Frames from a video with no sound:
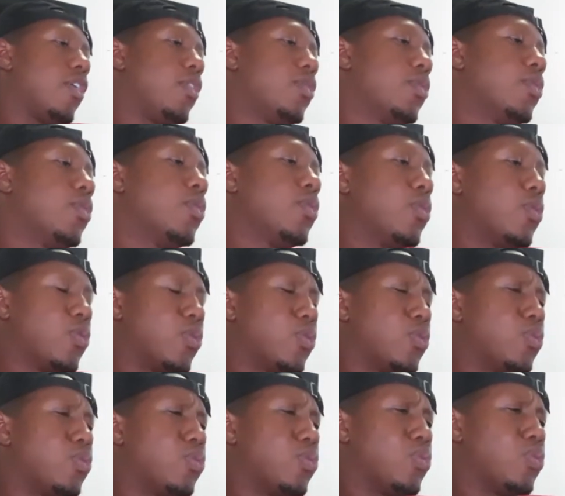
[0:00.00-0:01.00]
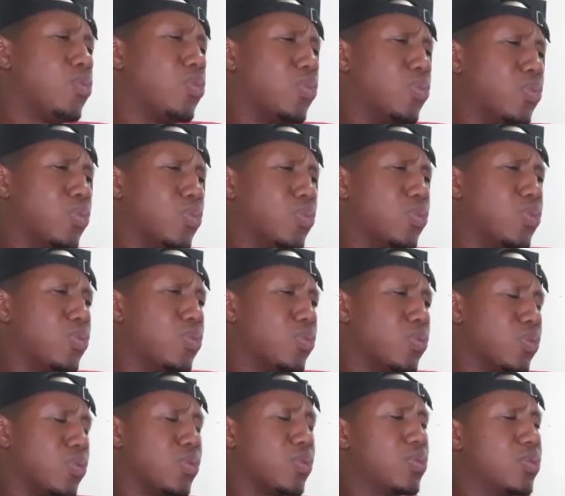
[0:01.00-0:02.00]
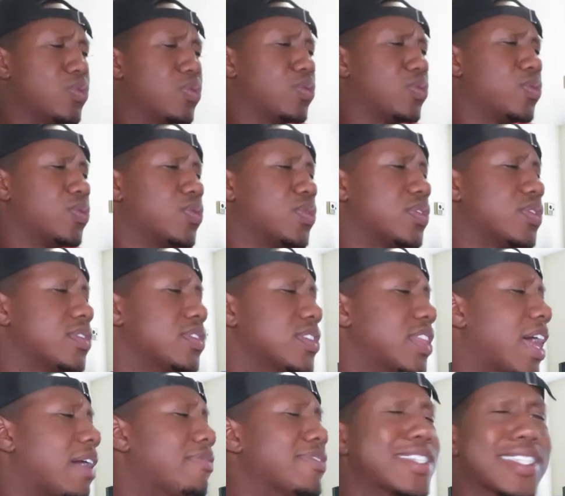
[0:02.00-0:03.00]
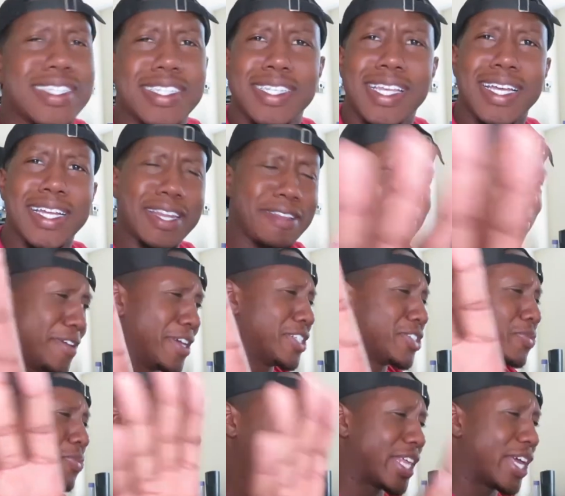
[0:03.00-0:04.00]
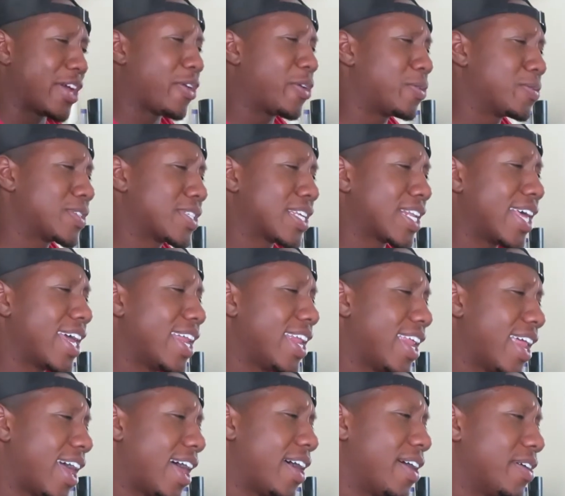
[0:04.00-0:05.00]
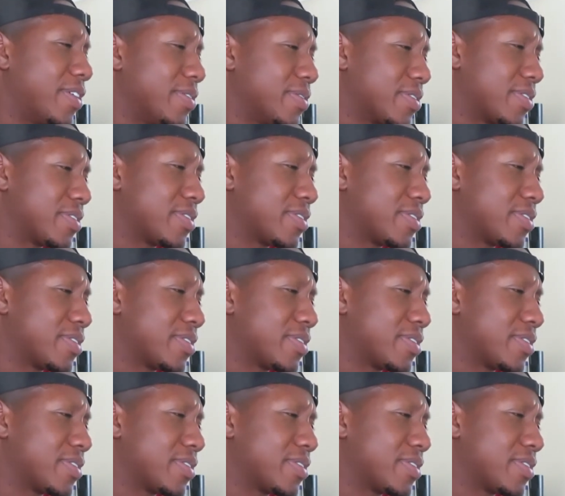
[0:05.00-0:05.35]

Ooh, that was a sickening visual with that old slanted house.